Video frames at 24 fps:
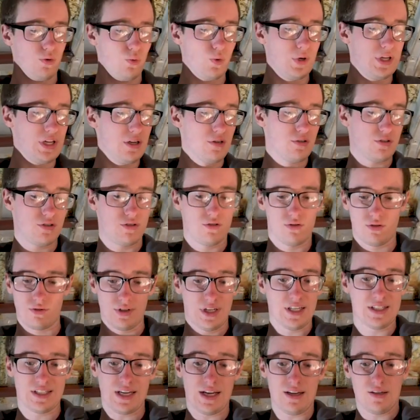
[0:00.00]
We used 3
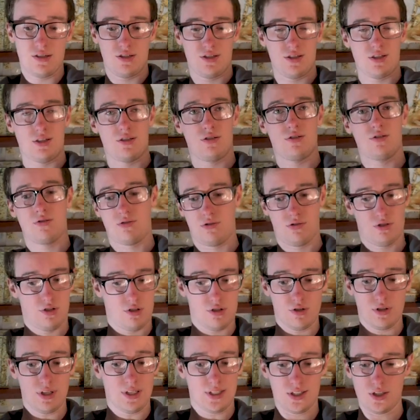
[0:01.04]
discs to do
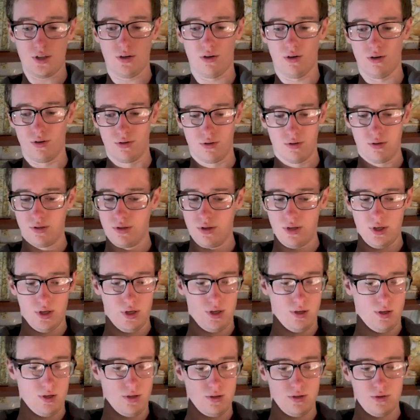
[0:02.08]
this cut.
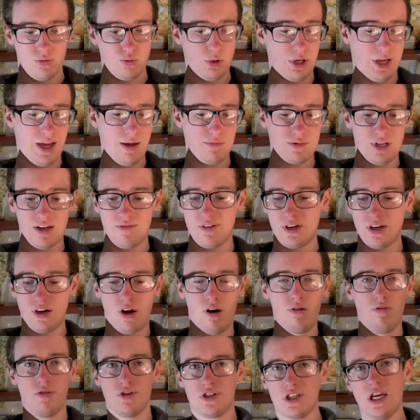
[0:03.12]
We kept having
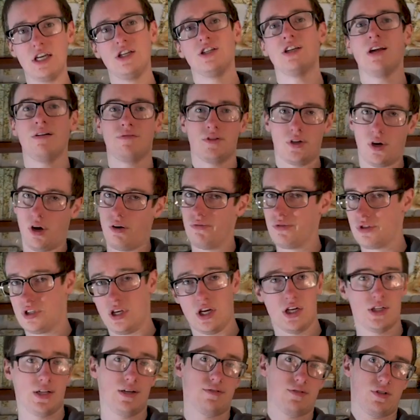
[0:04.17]
conversation after
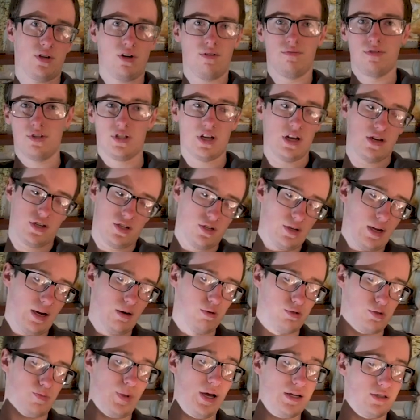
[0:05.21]
conversation after conversation how
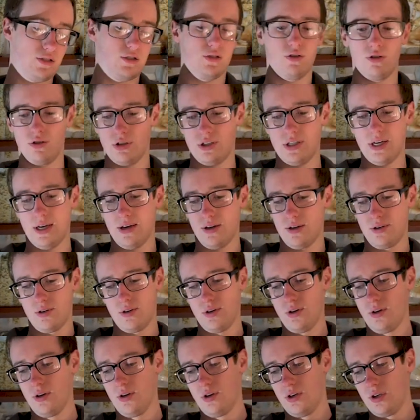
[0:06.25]
was best to cut it,
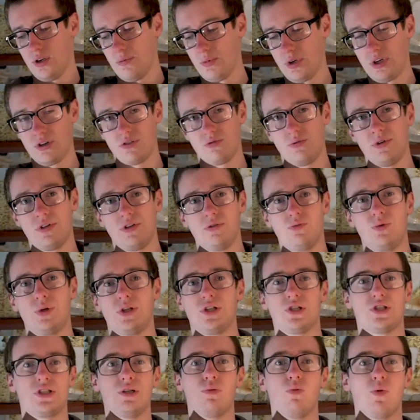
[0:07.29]
because we
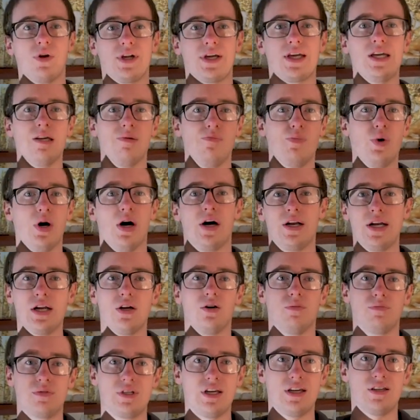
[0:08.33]
just didn't want to keep burning
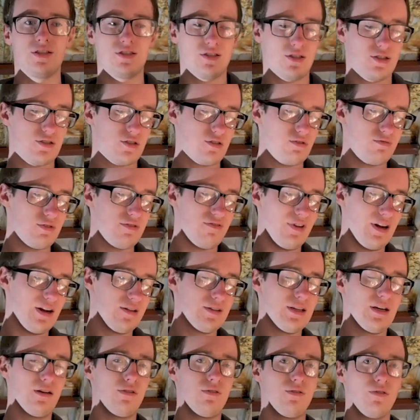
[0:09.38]
up discs, because we found
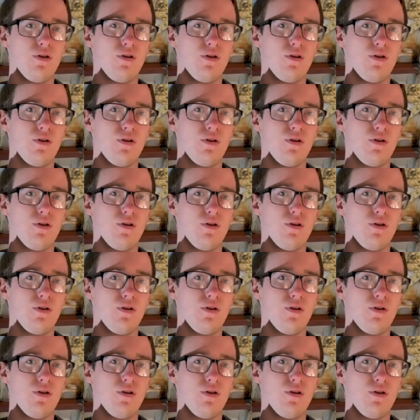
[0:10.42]
out